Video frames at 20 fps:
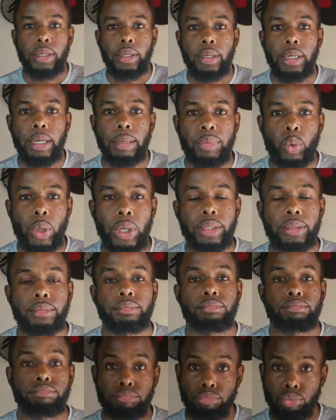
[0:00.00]
Number one,
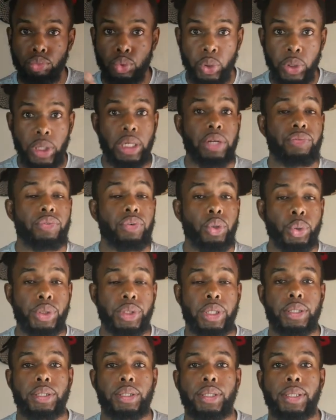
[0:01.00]
you can never lose
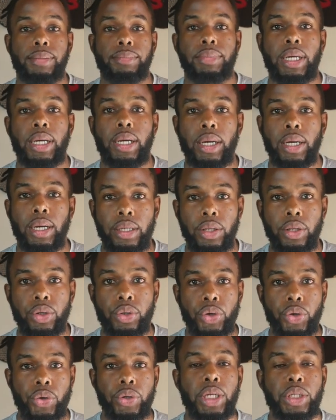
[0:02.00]
it. Under the
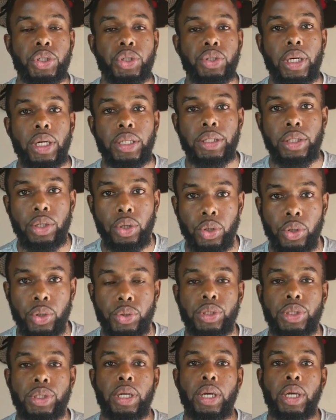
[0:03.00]
current nationality
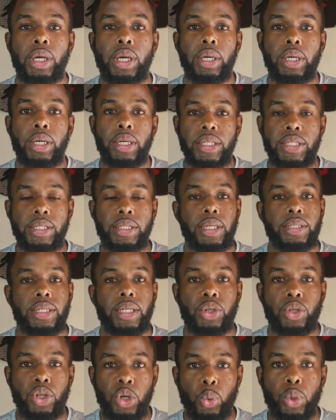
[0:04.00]
laws, it states that
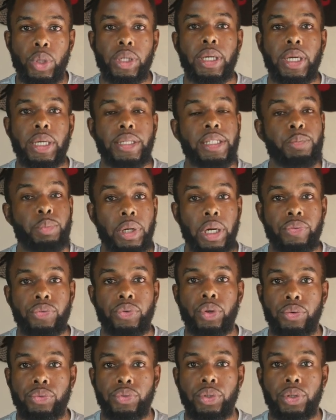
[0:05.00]
no one can deprive
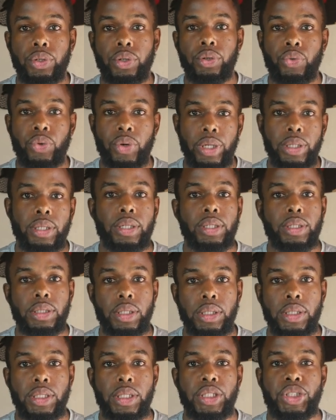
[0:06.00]
you of your Rwandan
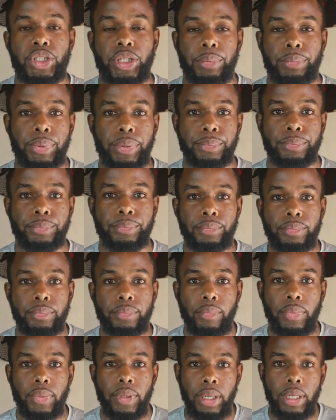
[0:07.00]
citizenship.
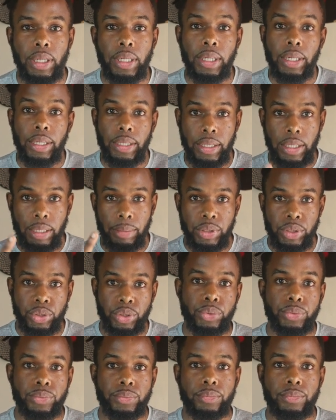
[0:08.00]
Number
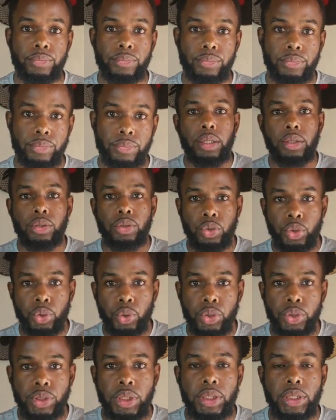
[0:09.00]
two,
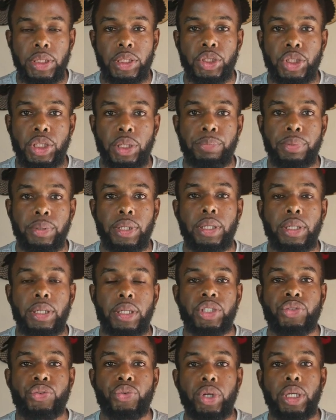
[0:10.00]
dual citizenship
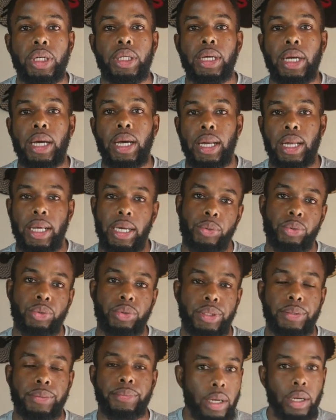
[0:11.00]
is freely allowed.
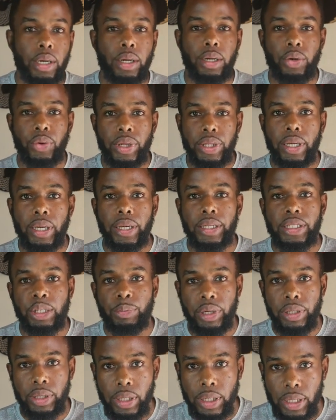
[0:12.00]
Rwanda is
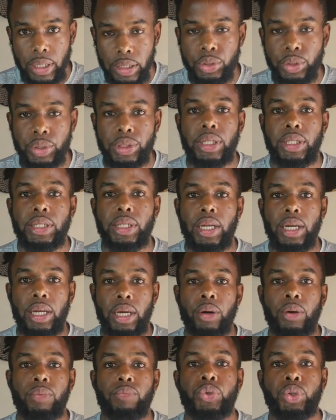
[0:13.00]
among the countries that
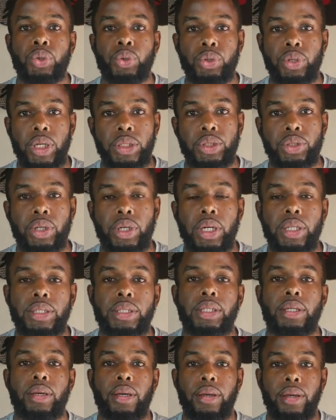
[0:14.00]
allow dual
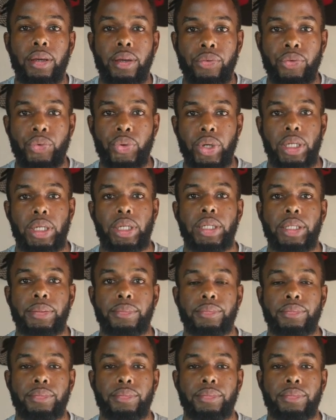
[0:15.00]
nationality freely.